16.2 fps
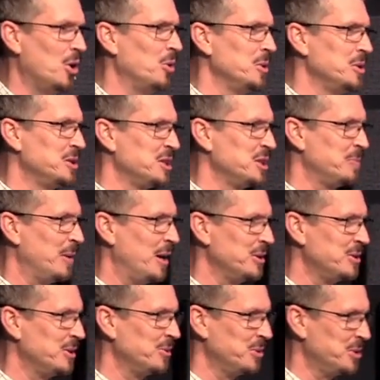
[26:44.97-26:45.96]
They're always the
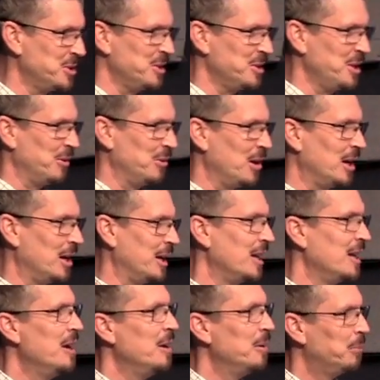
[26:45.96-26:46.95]
sponsor, which is
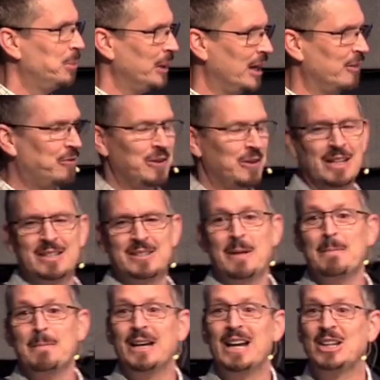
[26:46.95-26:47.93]
ironic. Planet
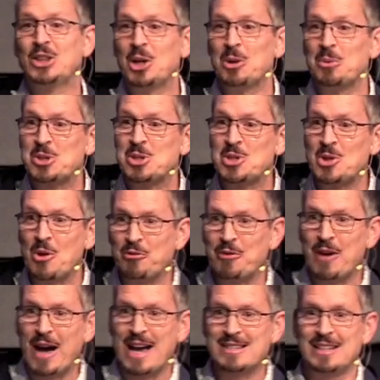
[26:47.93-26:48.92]
Fitness. And I thought it was
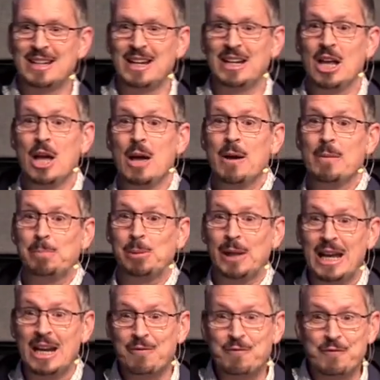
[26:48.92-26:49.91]
so fascinating.
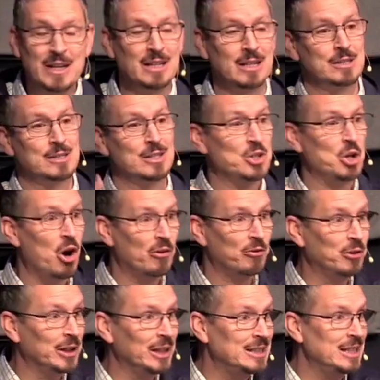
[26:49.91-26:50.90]
Planet Fitness is
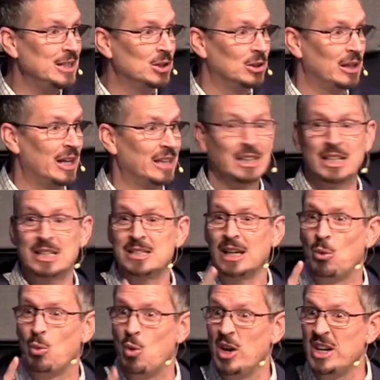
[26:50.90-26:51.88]
offering a deal. I think
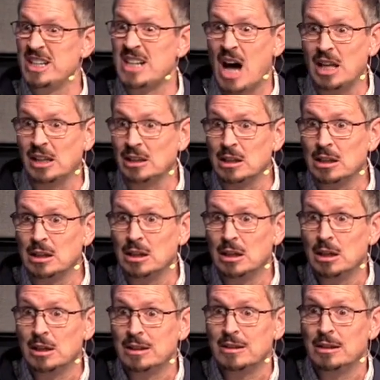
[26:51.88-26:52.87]
it's like $1
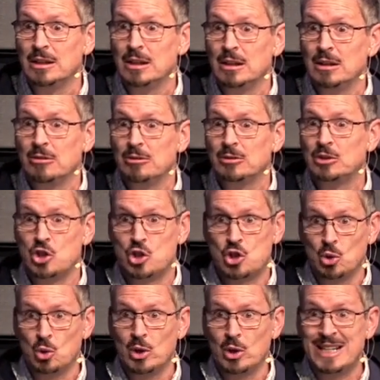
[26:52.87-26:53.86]

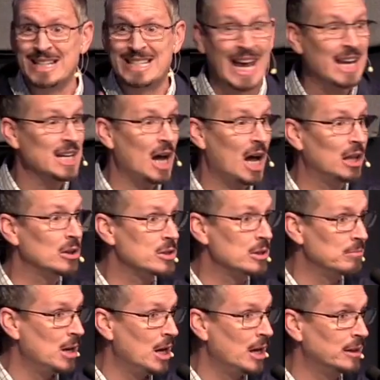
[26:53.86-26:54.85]
to join
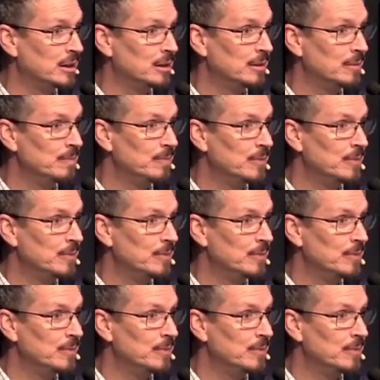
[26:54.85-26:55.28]
$10 a month